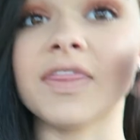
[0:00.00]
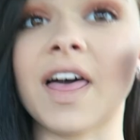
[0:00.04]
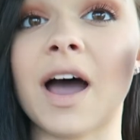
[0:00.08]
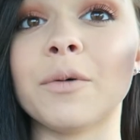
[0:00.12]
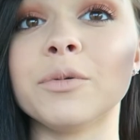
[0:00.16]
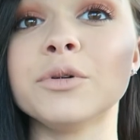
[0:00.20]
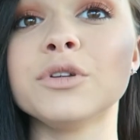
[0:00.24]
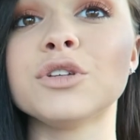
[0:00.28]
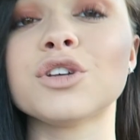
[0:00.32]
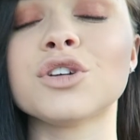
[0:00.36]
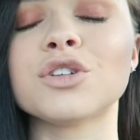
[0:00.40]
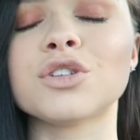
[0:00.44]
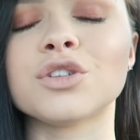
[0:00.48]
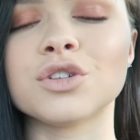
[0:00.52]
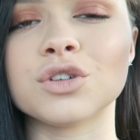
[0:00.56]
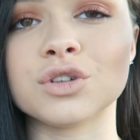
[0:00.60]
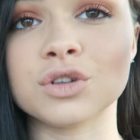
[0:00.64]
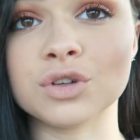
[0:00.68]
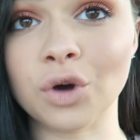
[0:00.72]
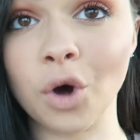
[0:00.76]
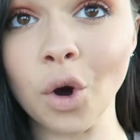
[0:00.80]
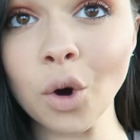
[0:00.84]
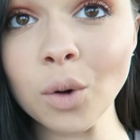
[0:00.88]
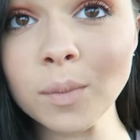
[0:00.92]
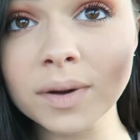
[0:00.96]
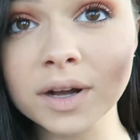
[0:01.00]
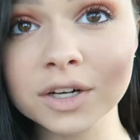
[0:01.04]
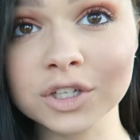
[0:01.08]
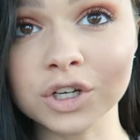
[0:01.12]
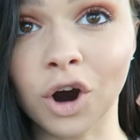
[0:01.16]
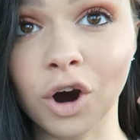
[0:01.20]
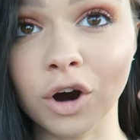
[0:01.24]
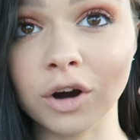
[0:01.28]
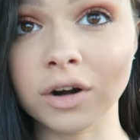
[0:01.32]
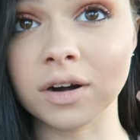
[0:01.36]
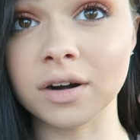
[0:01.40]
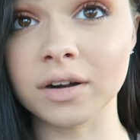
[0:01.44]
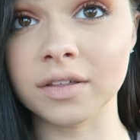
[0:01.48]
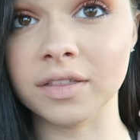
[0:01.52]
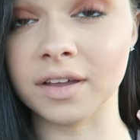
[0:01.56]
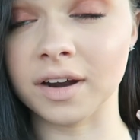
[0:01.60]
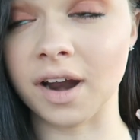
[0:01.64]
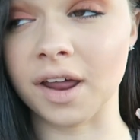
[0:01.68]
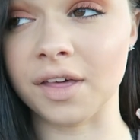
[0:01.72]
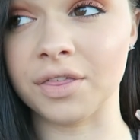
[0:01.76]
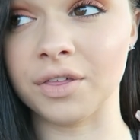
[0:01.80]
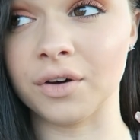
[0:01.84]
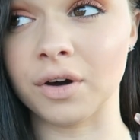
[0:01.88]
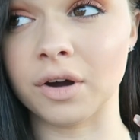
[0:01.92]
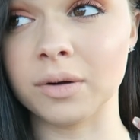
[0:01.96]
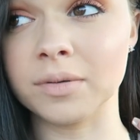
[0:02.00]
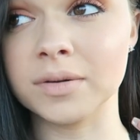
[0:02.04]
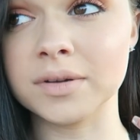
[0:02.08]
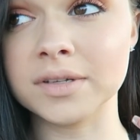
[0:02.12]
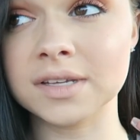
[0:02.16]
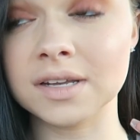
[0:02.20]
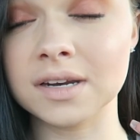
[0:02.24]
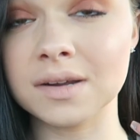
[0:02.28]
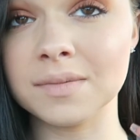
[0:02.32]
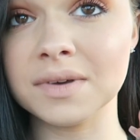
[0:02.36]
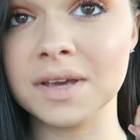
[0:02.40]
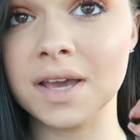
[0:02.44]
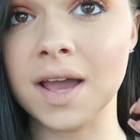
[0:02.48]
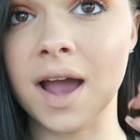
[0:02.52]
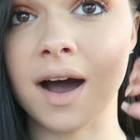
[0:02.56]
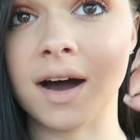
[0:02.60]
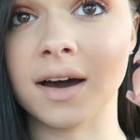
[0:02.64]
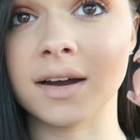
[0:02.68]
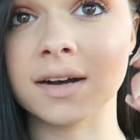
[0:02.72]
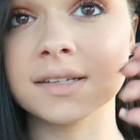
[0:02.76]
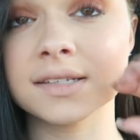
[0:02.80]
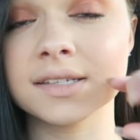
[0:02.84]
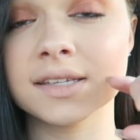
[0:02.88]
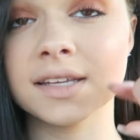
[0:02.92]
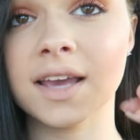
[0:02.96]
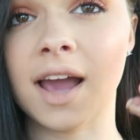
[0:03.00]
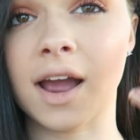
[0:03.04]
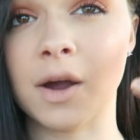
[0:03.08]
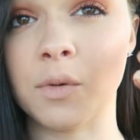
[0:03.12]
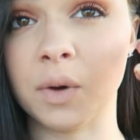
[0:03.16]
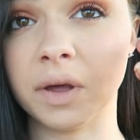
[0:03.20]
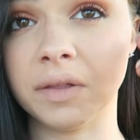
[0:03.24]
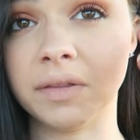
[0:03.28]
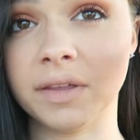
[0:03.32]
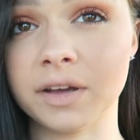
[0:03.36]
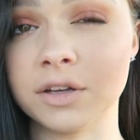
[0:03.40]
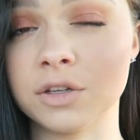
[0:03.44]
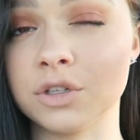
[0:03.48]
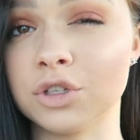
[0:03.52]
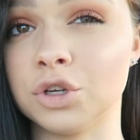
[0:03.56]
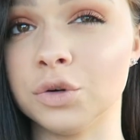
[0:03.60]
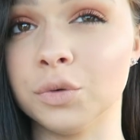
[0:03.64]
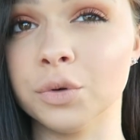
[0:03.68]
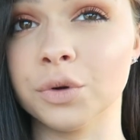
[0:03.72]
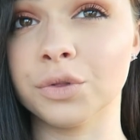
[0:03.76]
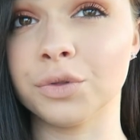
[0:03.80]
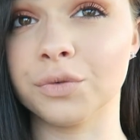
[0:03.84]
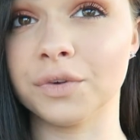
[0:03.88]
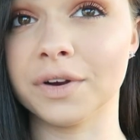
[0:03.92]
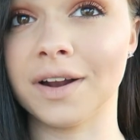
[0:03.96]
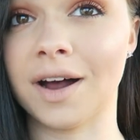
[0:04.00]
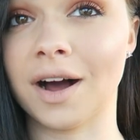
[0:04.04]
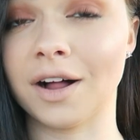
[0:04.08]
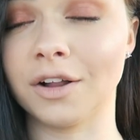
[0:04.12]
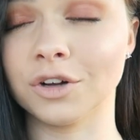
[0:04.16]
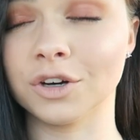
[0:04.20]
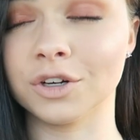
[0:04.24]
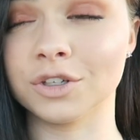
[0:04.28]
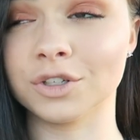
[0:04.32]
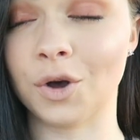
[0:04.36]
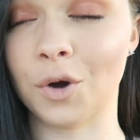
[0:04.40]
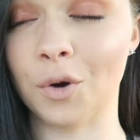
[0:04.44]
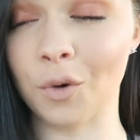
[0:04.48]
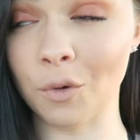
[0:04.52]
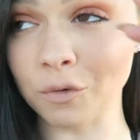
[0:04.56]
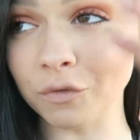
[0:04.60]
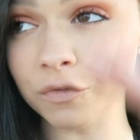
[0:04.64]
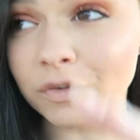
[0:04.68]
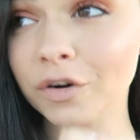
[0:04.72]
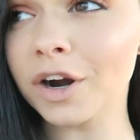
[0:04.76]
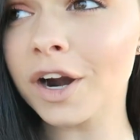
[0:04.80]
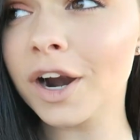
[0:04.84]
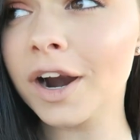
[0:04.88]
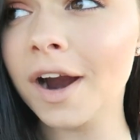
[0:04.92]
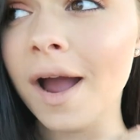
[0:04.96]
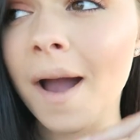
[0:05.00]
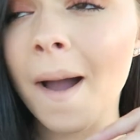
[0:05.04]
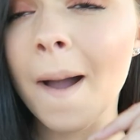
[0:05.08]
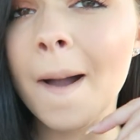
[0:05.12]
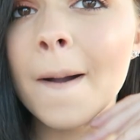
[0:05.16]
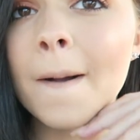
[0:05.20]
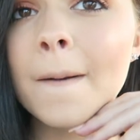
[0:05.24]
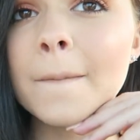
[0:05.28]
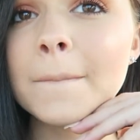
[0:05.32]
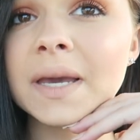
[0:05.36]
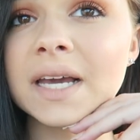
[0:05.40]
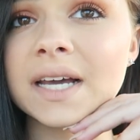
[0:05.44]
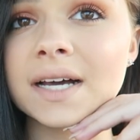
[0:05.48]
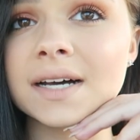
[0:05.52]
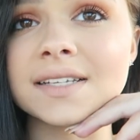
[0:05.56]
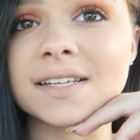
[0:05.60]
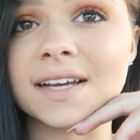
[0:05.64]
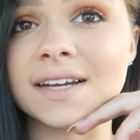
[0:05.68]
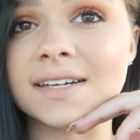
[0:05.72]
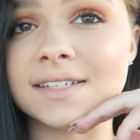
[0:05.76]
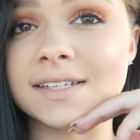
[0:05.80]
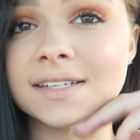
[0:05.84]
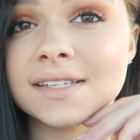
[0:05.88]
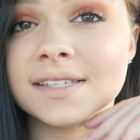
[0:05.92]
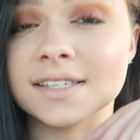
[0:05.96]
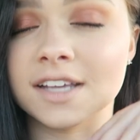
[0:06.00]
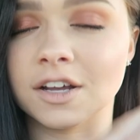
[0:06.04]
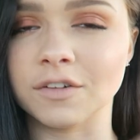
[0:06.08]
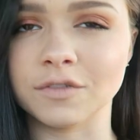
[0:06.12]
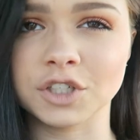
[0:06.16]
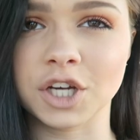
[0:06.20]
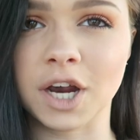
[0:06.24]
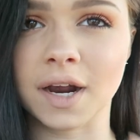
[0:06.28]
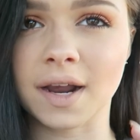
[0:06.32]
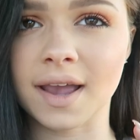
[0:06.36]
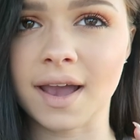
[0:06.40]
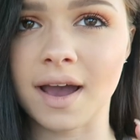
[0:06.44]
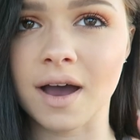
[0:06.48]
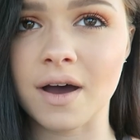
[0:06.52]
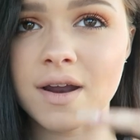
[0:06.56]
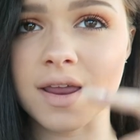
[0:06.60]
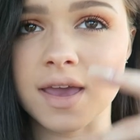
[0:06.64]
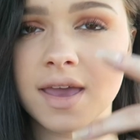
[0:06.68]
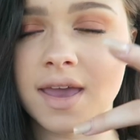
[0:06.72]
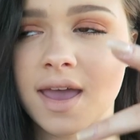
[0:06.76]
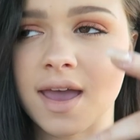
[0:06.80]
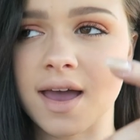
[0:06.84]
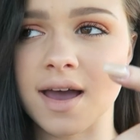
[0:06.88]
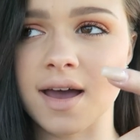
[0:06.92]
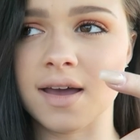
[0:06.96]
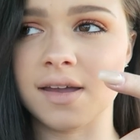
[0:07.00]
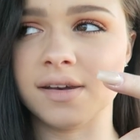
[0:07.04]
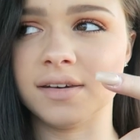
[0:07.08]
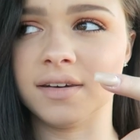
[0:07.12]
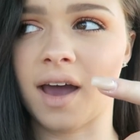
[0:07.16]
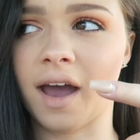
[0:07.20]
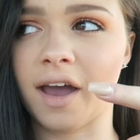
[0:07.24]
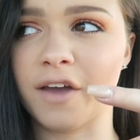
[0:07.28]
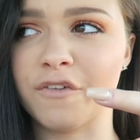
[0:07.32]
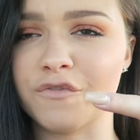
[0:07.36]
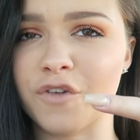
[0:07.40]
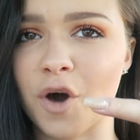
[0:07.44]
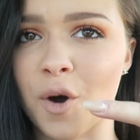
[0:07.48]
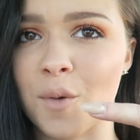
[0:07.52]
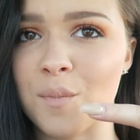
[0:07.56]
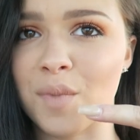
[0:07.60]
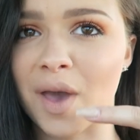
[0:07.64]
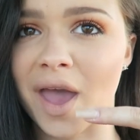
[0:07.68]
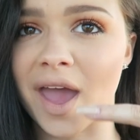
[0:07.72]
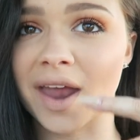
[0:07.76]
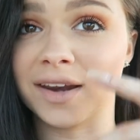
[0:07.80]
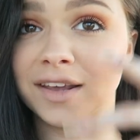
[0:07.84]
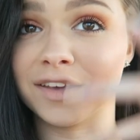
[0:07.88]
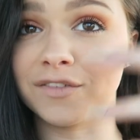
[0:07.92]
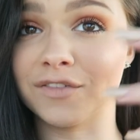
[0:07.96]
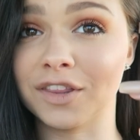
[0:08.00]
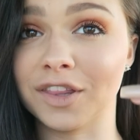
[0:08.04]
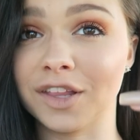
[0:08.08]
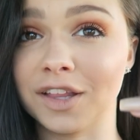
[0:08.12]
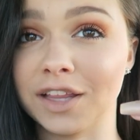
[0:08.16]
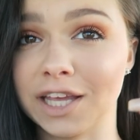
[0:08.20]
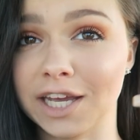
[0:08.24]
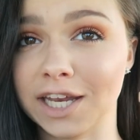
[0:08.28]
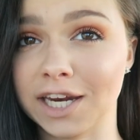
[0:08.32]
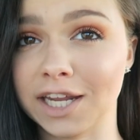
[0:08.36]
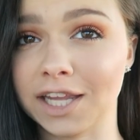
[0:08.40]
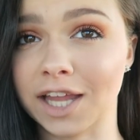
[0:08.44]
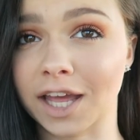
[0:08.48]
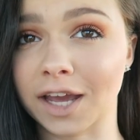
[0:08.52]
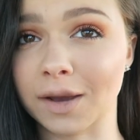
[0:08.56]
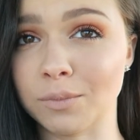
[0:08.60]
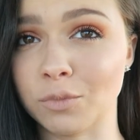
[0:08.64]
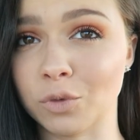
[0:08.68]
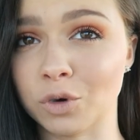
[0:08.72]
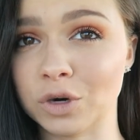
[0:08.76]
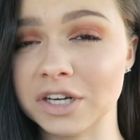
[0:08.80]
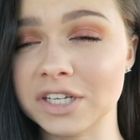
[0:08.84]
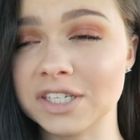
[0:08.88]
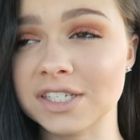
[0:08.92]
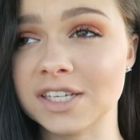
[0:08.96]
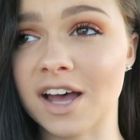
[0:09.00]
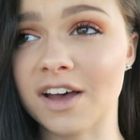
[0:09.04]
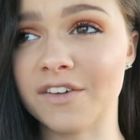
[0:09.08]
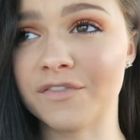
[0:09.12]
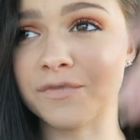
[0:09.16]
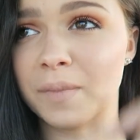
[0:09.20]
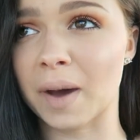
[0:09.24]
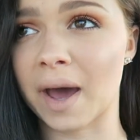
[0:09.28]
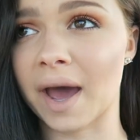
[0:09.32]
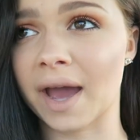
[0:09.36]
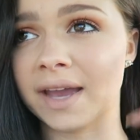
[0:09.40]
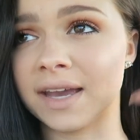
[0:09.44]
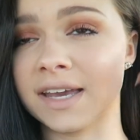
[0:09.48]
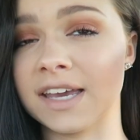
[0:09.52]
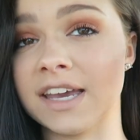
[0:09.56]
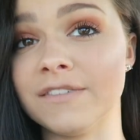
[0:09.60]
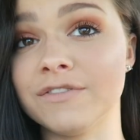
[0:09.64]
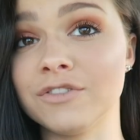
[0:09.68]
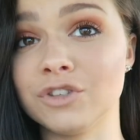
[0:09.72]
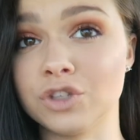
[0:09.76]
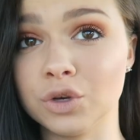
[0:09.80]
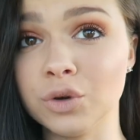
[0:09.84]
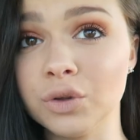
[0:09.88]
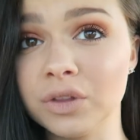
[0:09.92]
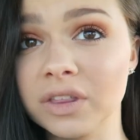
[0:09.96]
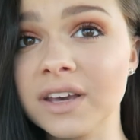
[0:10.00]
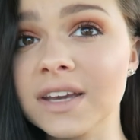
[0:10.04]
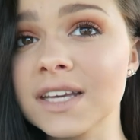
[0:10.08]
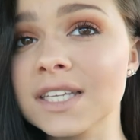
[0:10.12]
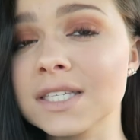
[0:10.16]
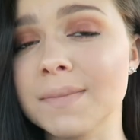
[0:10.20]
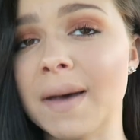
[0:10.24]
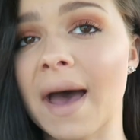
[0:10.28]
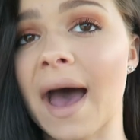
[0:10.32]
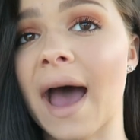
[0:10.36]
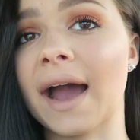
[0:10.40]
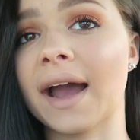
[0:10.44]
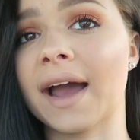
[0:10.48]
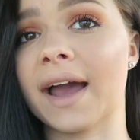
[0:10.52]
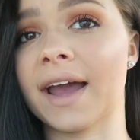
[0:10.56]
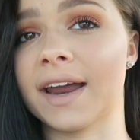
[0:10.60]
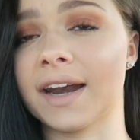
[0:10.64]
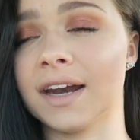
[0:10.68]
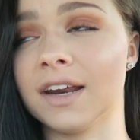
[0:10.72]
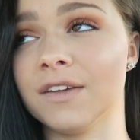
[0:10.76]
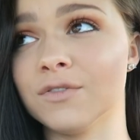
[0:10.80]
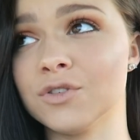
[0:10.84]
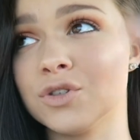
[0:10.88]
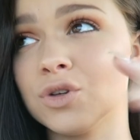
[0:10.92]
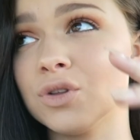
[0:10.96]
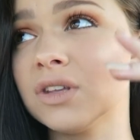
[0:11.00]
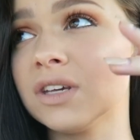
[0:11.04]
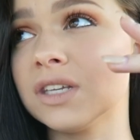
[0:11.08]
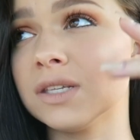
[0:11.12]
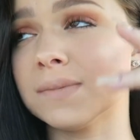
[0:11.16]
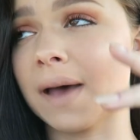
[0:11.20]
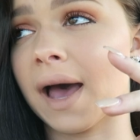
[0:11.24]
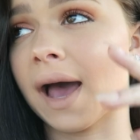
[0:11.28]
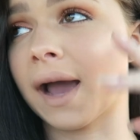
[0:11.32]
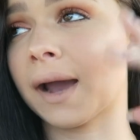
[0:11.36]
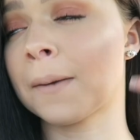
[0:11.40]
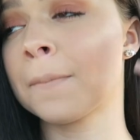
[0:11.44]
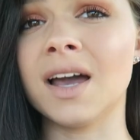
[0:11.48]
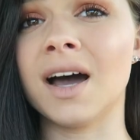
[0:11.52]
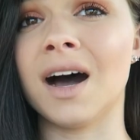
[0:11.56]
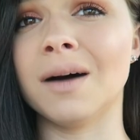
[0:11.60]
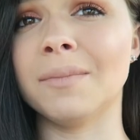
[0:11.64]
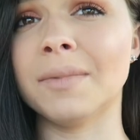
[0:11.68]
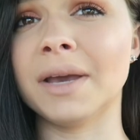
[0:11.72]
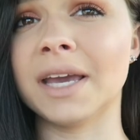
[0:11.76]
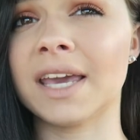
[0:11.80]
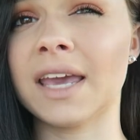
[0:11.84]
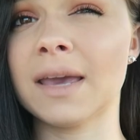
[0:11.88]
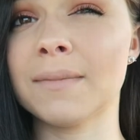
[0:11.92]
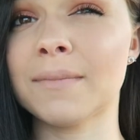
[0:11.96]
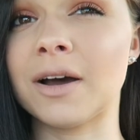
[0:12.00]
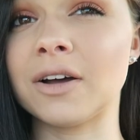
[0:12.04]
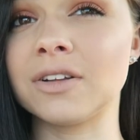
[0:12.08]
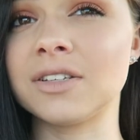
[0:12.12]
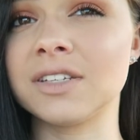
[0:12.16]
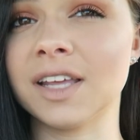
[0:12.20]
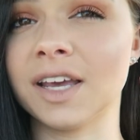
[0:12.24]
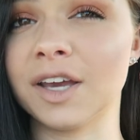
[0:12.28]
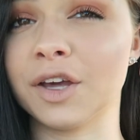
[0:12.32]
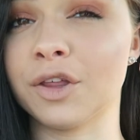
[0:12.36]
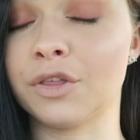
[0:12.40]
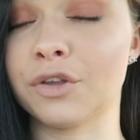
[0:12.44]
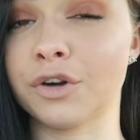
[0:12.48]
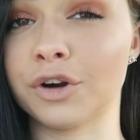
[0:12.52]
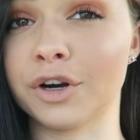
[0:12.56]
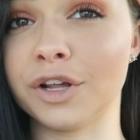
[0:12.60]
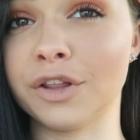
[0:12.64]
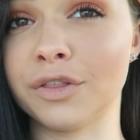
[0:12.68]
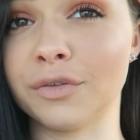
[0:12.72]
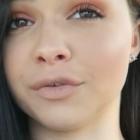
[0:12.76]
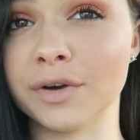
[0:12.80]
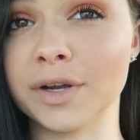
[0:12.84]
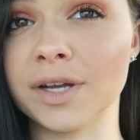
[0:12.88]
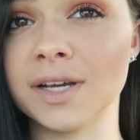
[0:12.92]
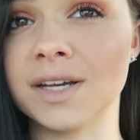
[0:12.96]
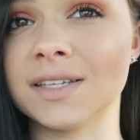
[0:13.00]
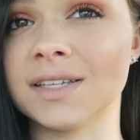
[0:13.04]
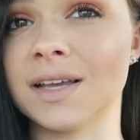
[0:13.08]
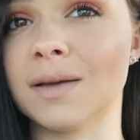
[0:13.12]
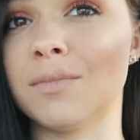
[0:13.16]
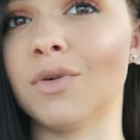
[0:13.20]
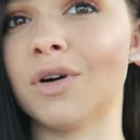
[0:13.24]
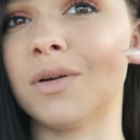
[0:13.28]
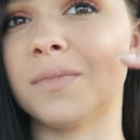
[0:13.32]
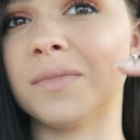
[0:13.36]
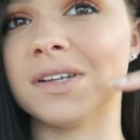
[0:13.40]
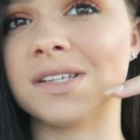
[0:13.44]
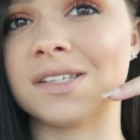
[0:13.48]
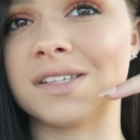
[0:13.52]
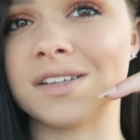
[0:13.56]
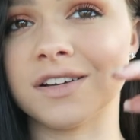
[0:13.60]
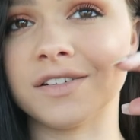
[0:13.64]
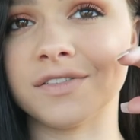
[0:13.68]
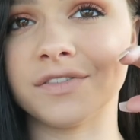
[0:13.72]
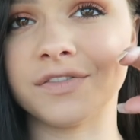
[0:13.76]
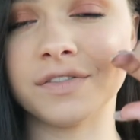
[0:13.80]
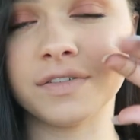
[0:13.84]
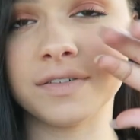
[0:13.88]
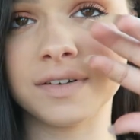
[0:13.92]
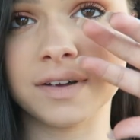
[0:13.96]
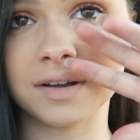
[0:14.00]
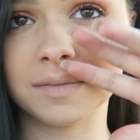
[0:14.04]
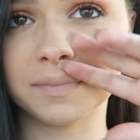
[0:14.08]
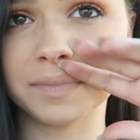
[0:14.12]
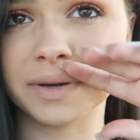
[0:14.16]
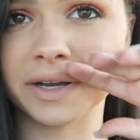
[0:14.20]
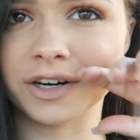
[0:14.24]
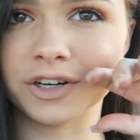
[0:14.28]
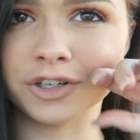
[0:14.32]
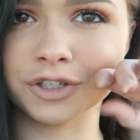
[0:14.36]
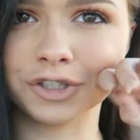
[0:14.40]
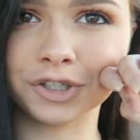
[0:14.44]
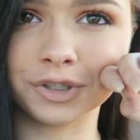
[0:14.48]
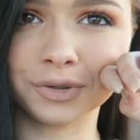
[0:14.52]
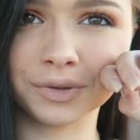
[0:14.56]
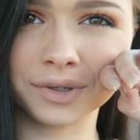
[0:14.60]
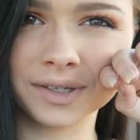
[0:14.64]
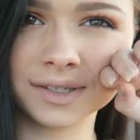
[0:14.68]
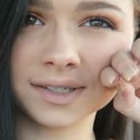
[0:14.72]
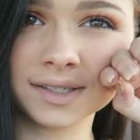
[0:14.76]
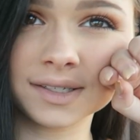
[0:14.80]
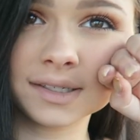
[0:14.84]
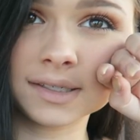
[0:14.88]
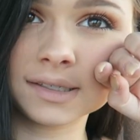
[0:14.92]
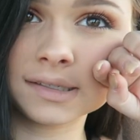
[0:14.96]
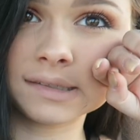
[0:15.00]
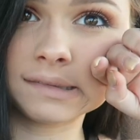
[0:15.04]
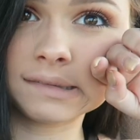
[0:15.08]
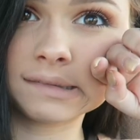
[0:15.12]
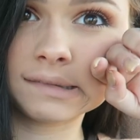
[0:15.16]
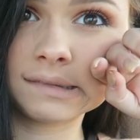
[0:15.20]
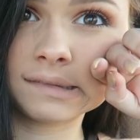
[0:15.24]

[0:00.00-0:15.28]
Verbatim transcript: That was so much harder than I thought it was gonna be. Honestly, I went like two or three dollars over because I did self-checkout and I felt bad giving the lady like more stuff, but I gave two things back. I had to give two things back. Um, it came out to like thirty-three because I bought myself a pair of shorts.